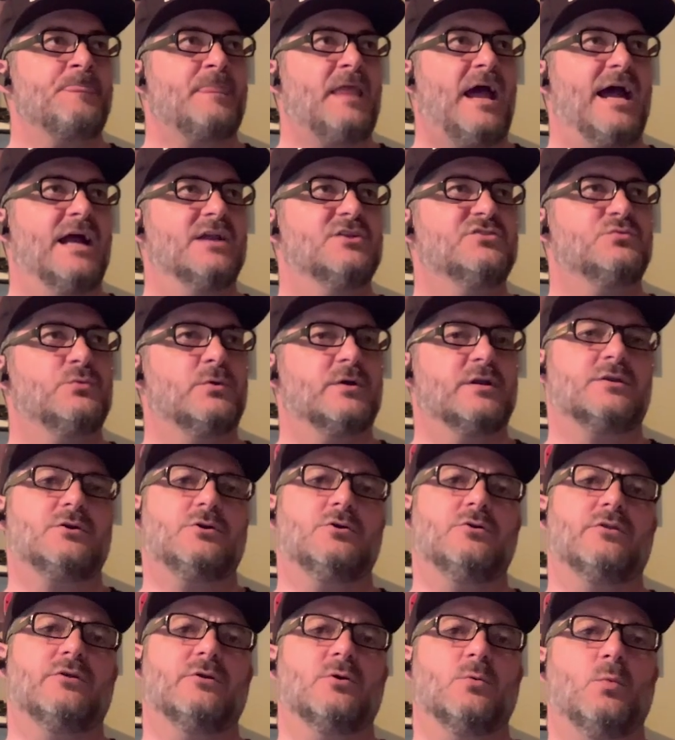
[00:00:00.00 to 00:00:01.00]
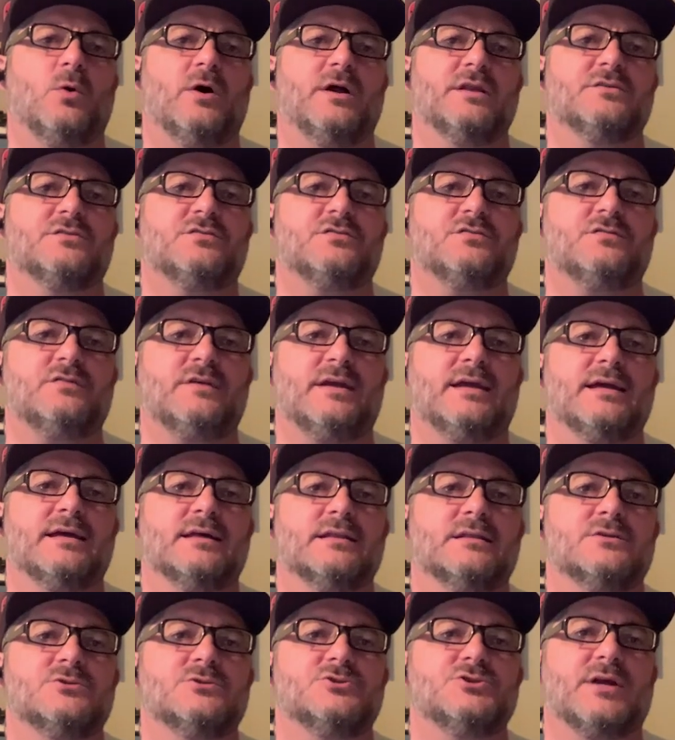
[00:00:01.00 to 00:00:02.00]
I just wanted to go there once
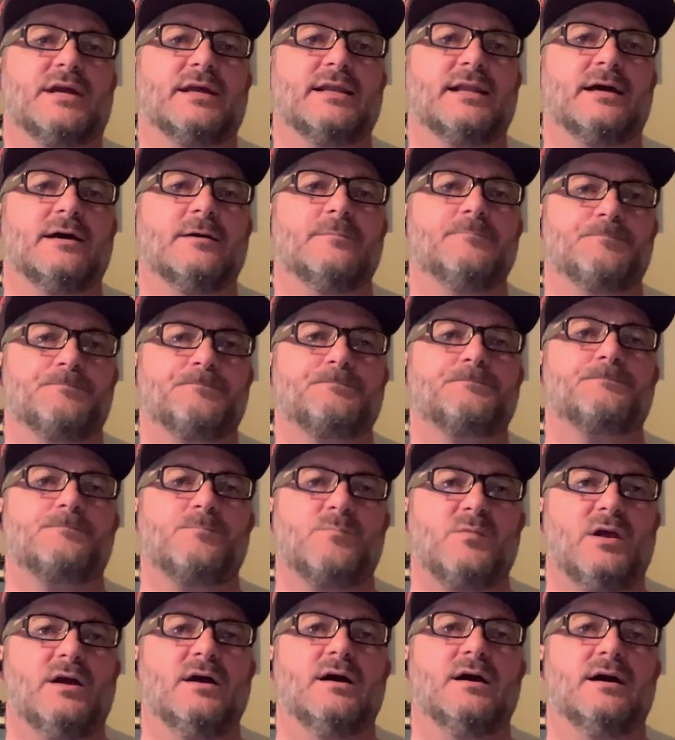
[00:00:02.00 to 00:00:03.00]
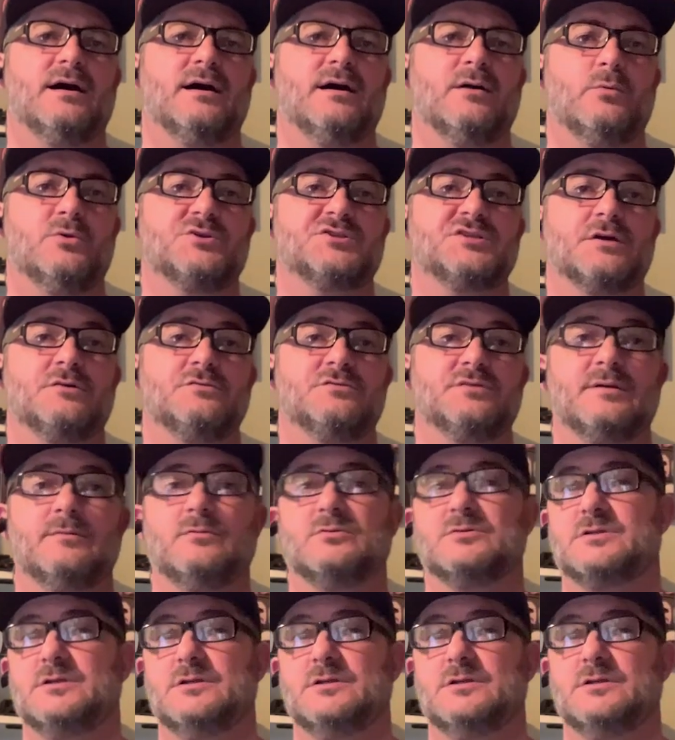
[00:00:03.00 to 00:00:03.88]
and check it out, which I was able to